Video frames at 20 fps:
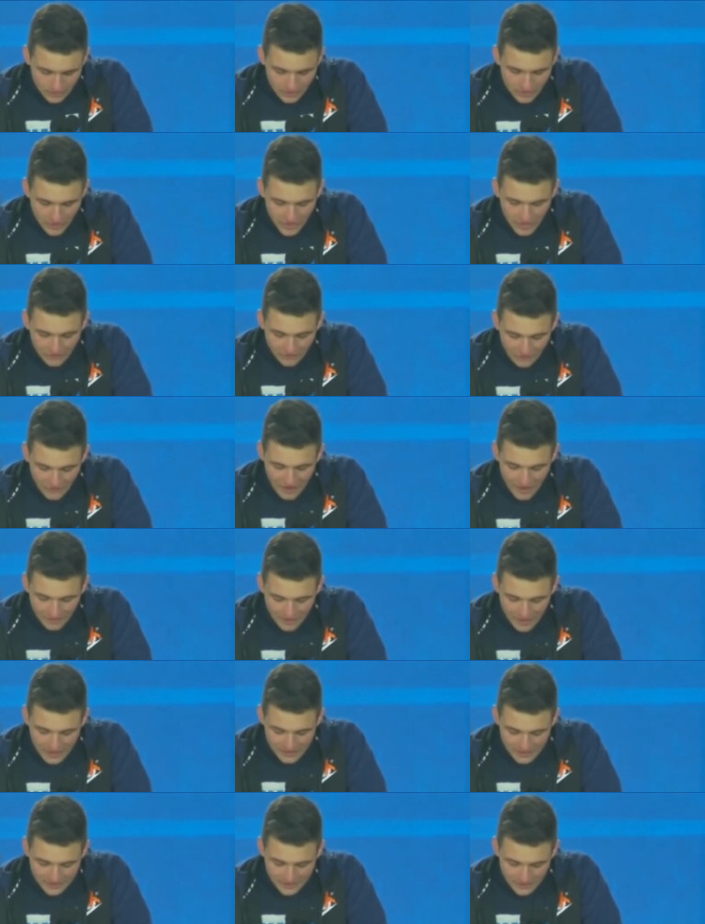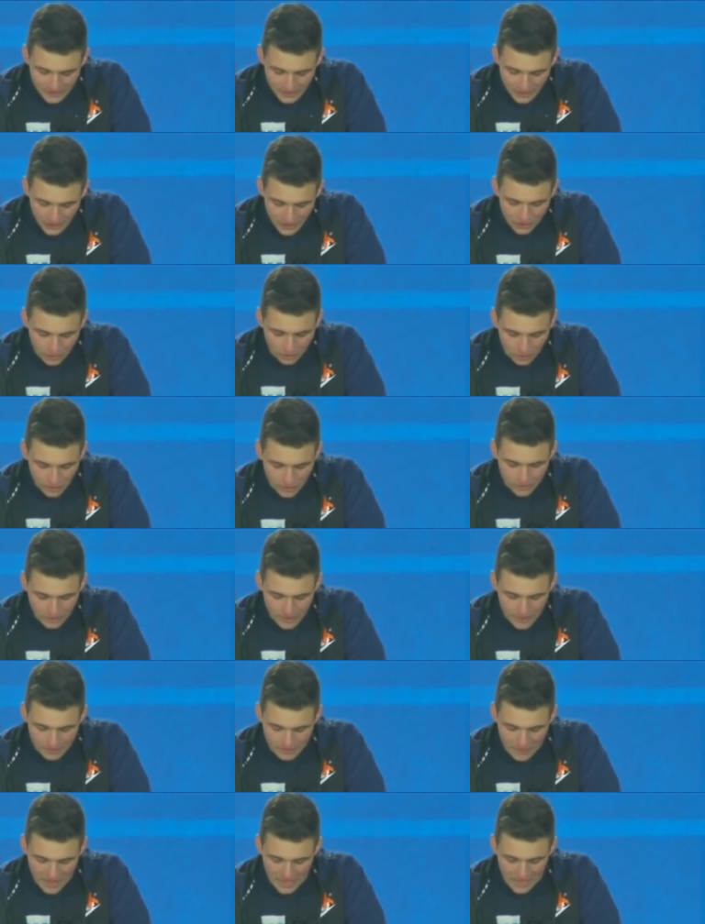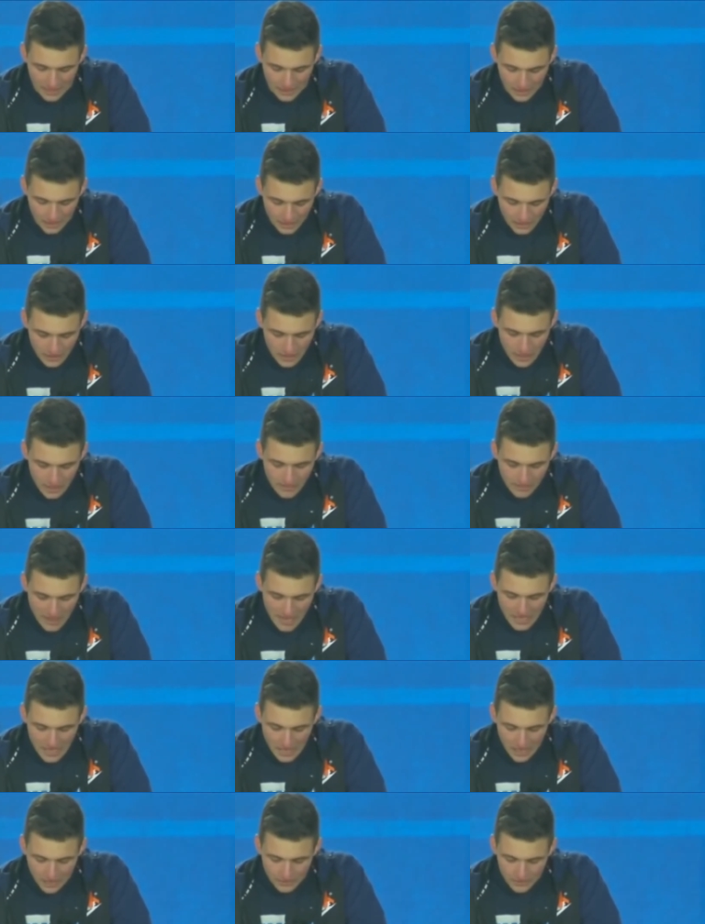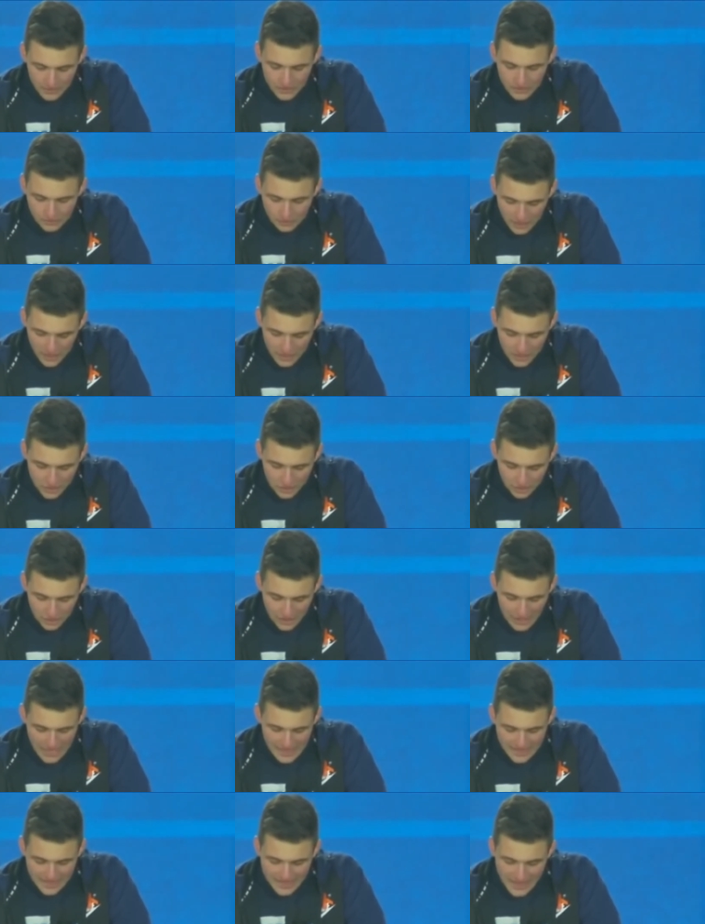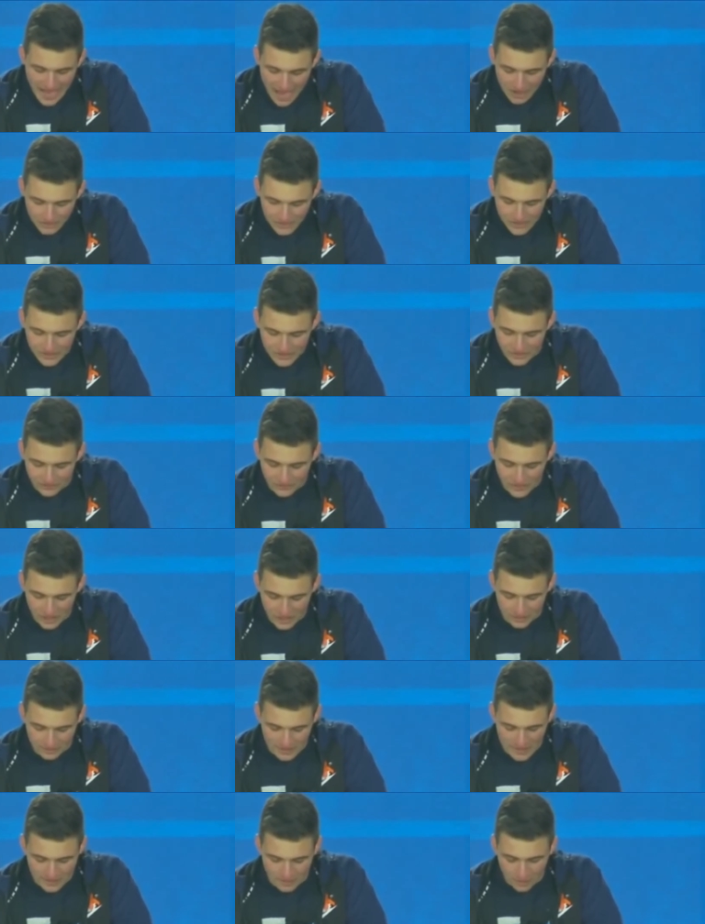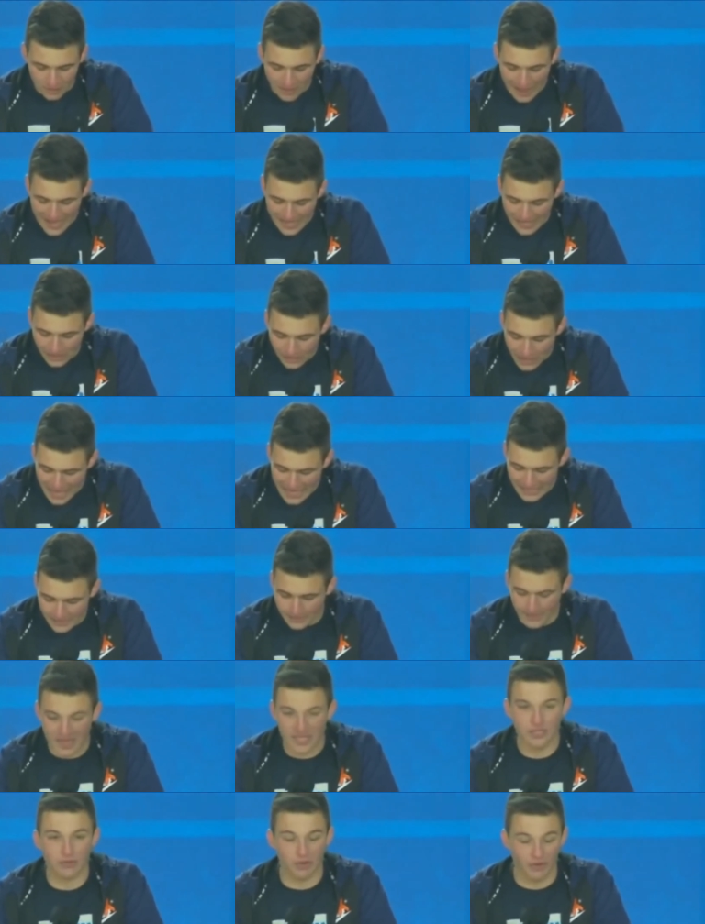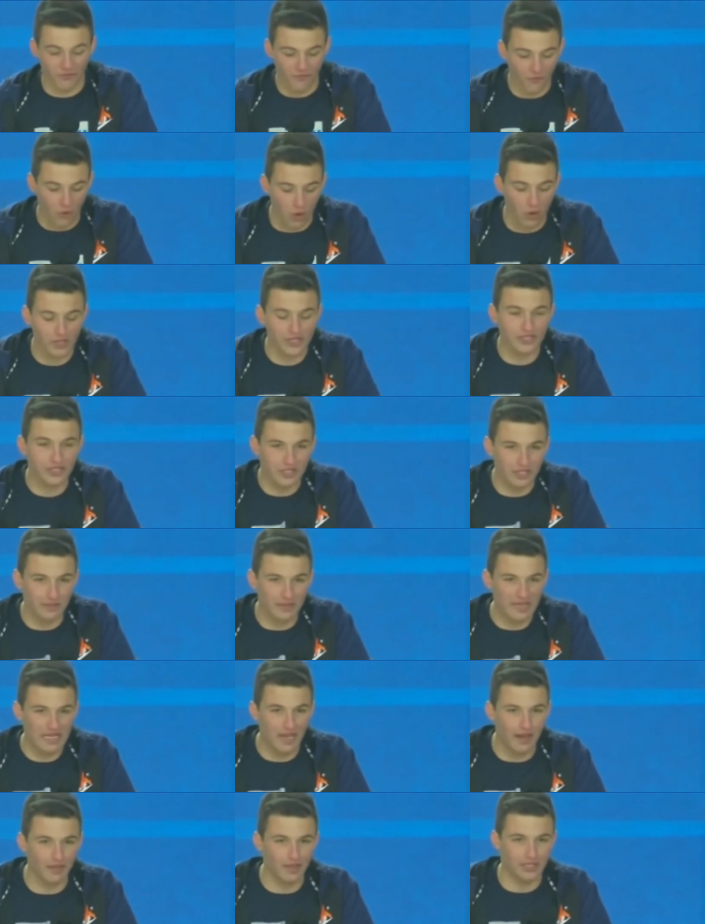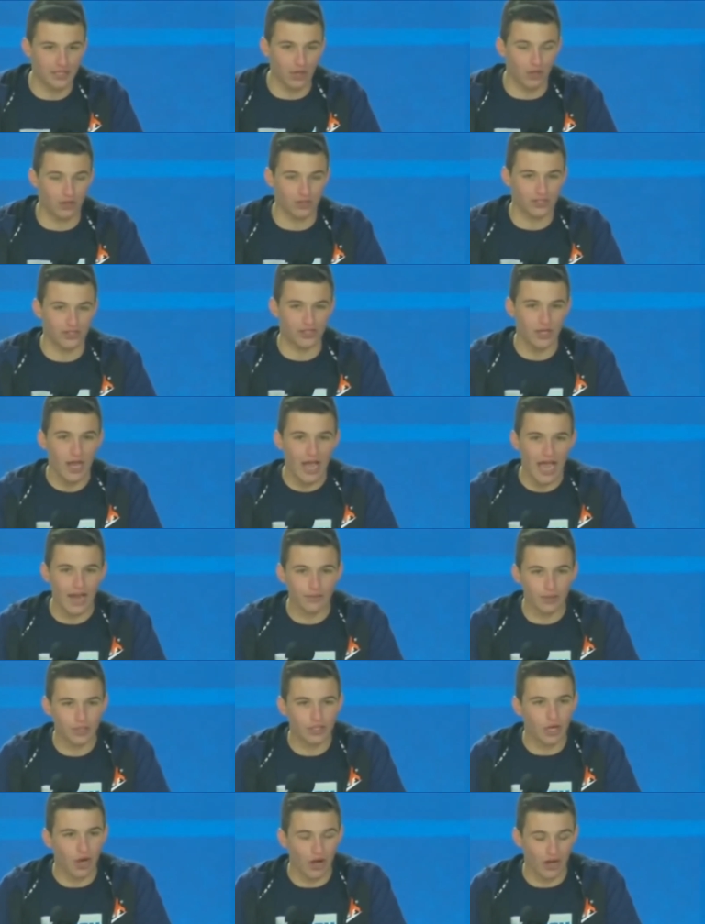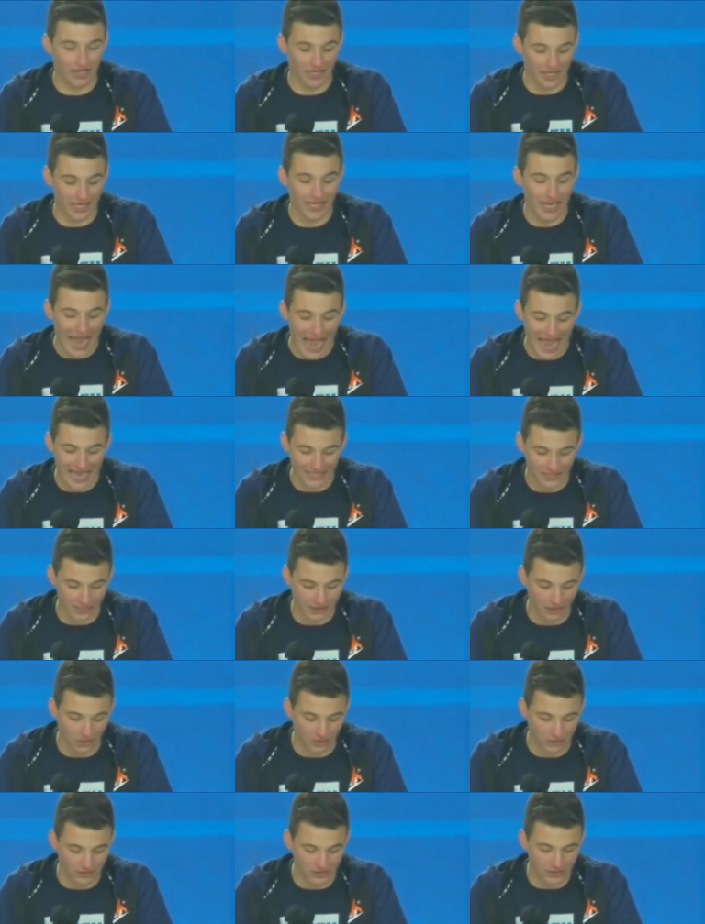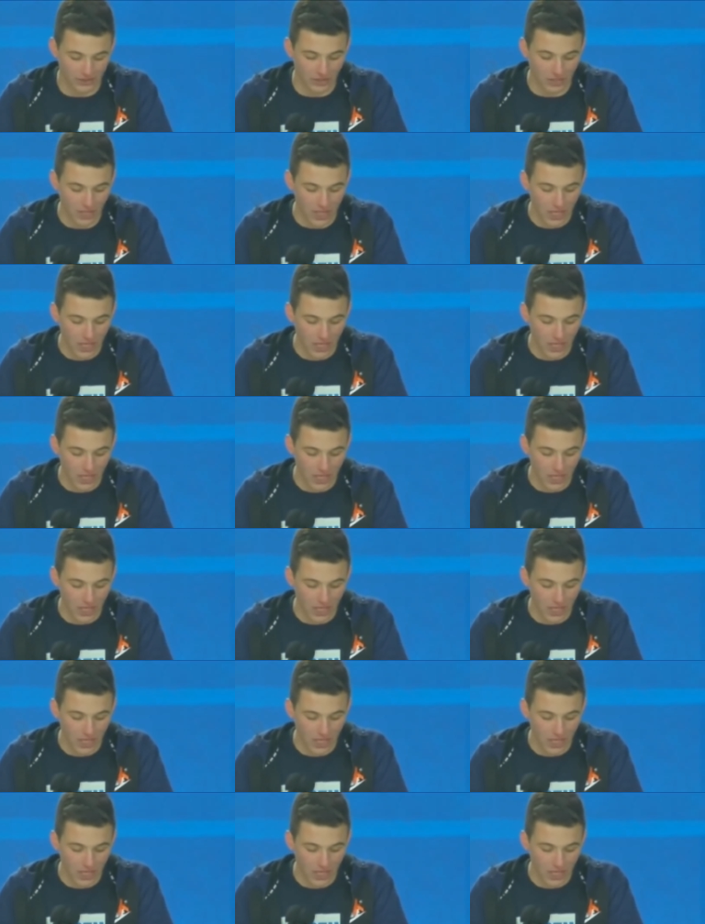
Their families endured great pain. Many others were injured, and thousands of young people, my classmates, were forced to become adults and were targeted as adults.